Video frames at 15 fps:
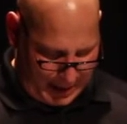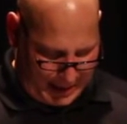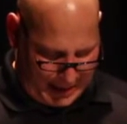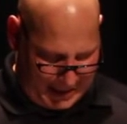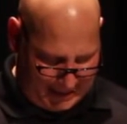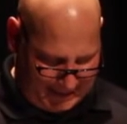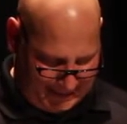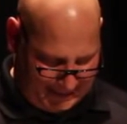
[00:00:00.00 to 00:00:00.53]

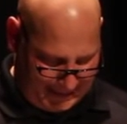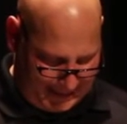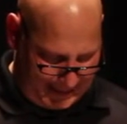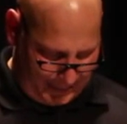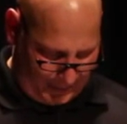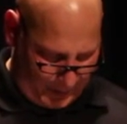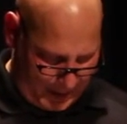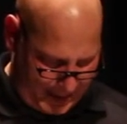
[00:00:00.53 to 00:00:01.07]
I
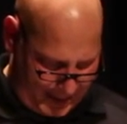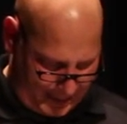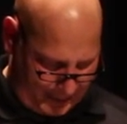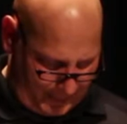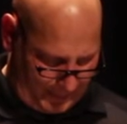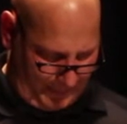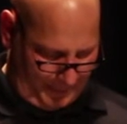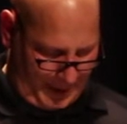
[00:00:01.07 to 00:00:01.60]
said,
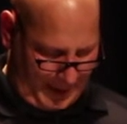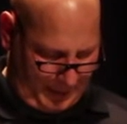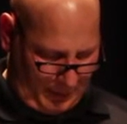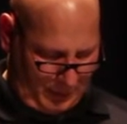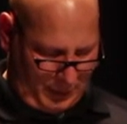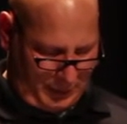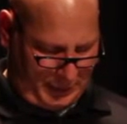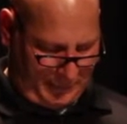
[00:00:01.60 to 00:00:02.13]
well, by the
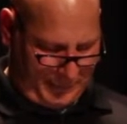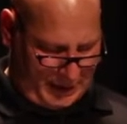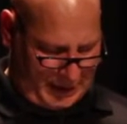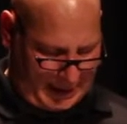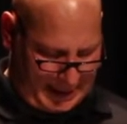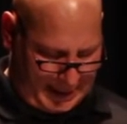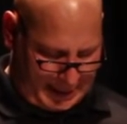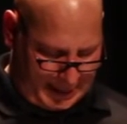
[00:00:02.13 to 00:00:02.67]
looks of
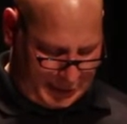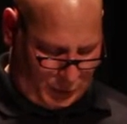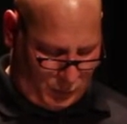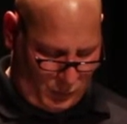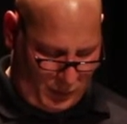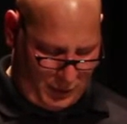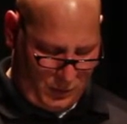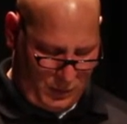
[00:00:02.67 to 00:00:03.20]
his
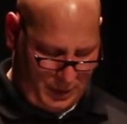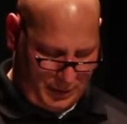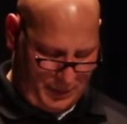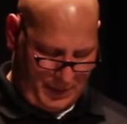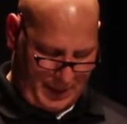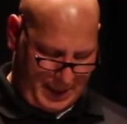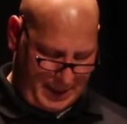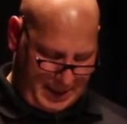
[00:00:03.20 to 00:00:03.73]
English 101
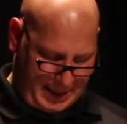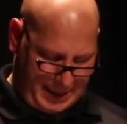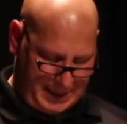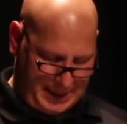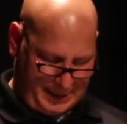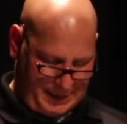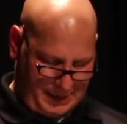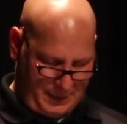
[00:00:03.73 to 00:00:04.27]
grade, he
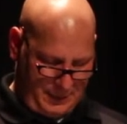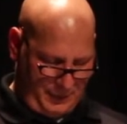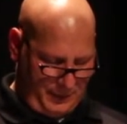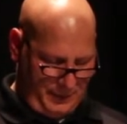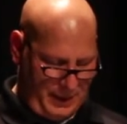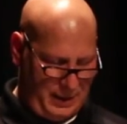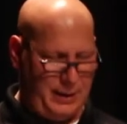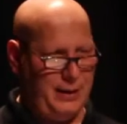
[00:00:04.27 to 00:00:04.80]
doesn't know
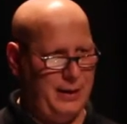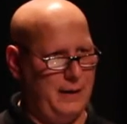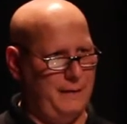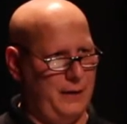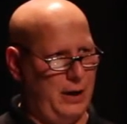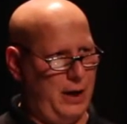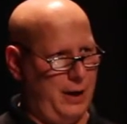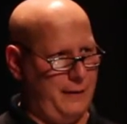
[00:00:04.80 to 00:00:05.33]
the meaning of
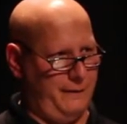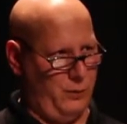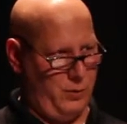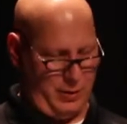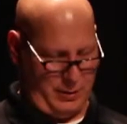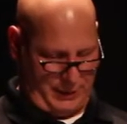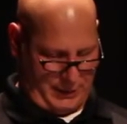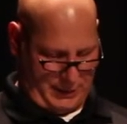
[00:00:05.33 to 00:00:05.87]
a lot of
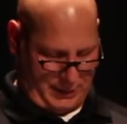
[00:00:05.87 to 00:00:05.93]
words.